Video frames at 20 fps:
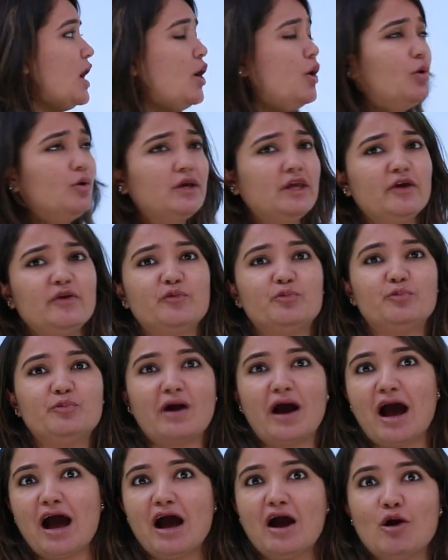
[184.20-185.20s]
Okay,
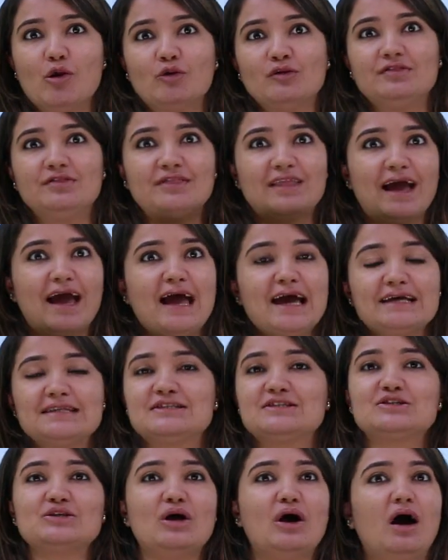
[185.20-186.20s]
wow,
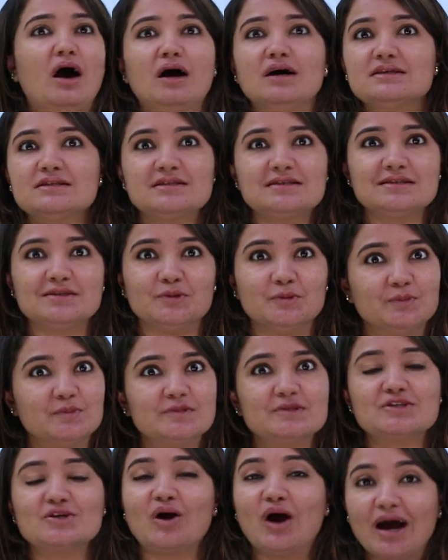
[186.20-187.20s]
that's awesome.
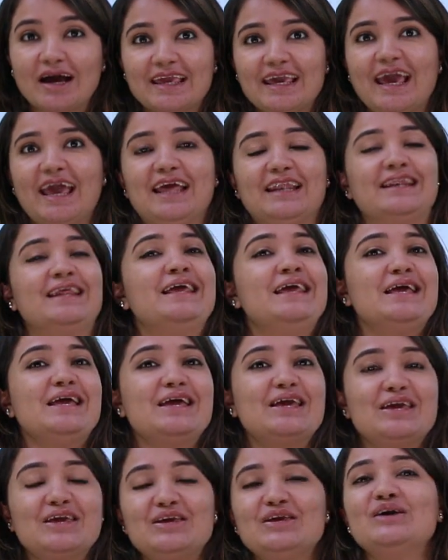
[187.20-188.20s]
So again,
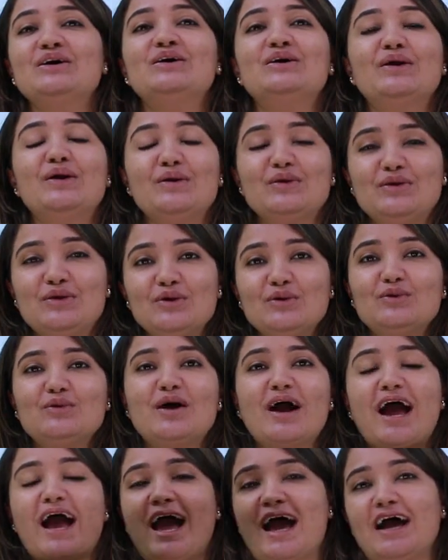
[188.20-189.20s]
here you
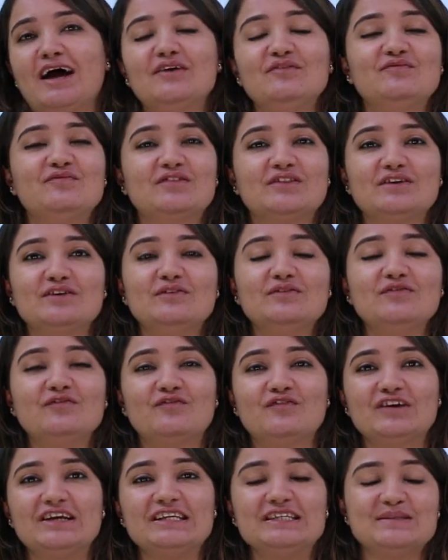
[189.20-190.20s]
have the
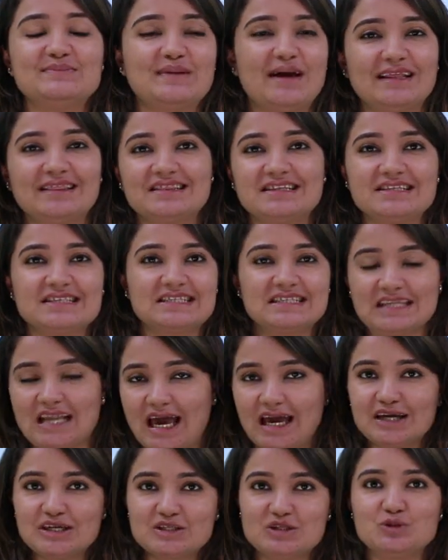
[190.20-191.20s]
freedom and the
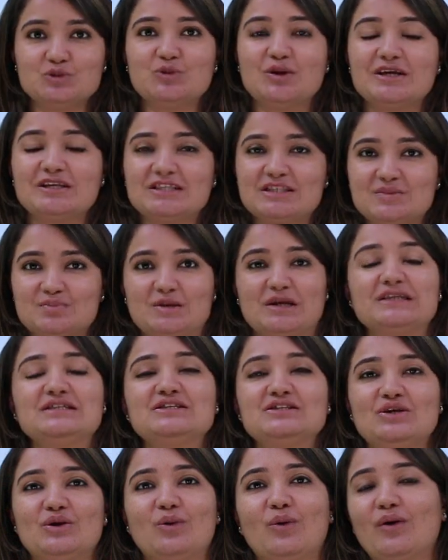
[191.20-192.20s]
slack to
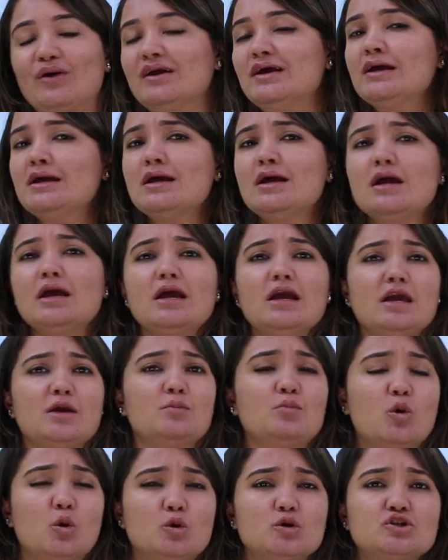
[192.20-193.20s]
express your
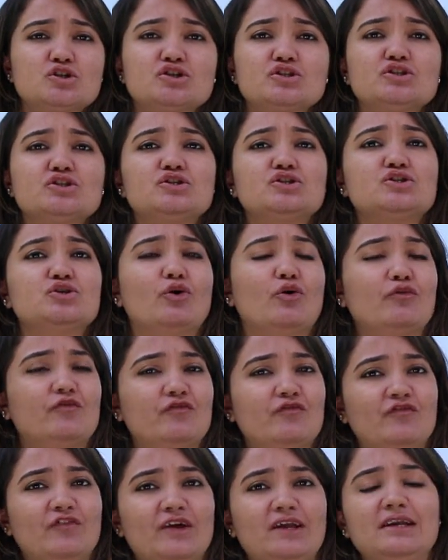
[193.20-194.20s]
emotions, your
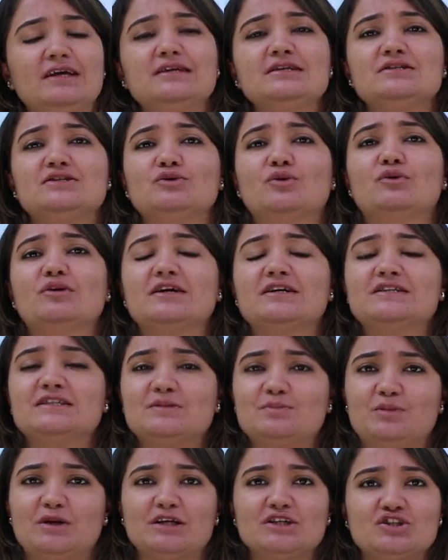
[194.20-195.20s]
feelings, your
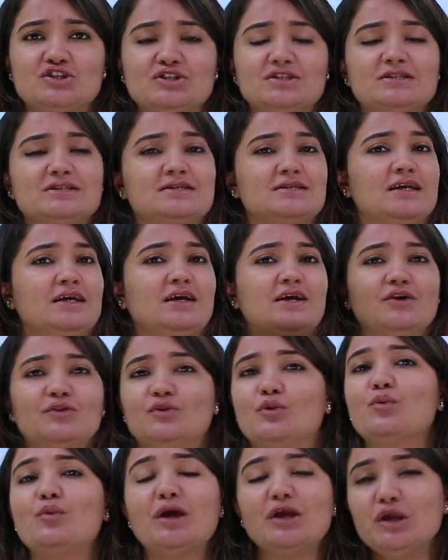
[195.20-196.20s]
expressions
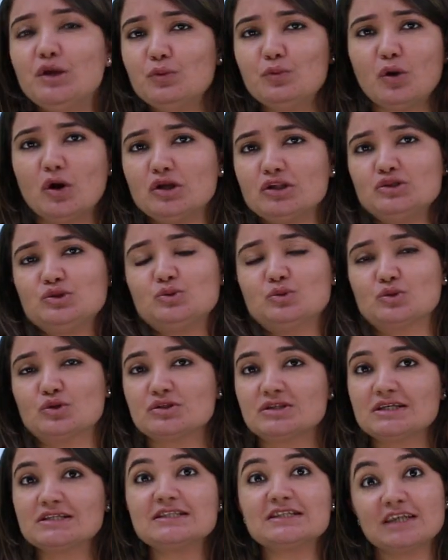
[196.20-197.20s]
the way you want to
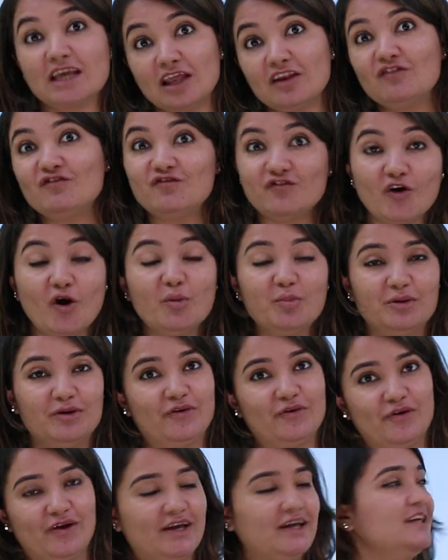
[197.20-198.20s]
because it's informal,
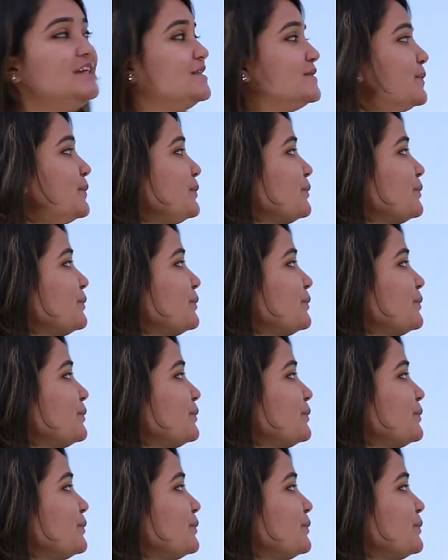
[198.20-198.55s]
right?